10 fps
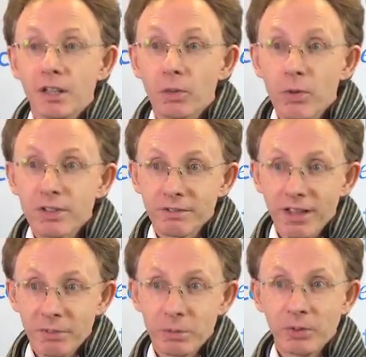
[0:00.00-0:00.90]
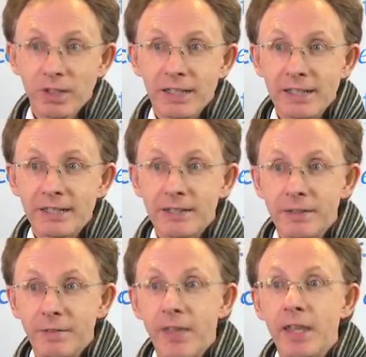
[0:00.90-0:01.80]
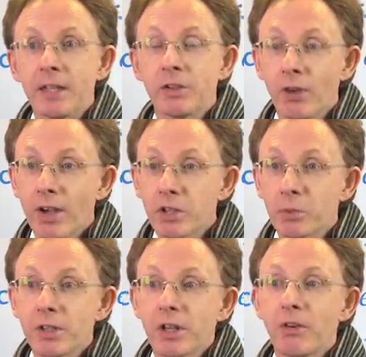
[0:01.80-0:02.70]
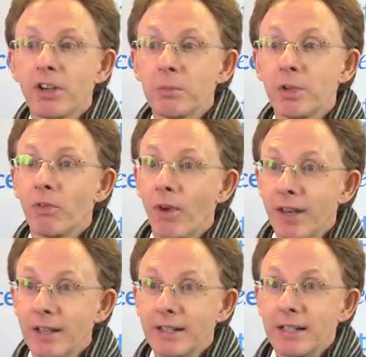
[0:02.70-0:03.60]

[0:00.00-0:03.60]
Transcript: there was available uh, in trials which had already been run,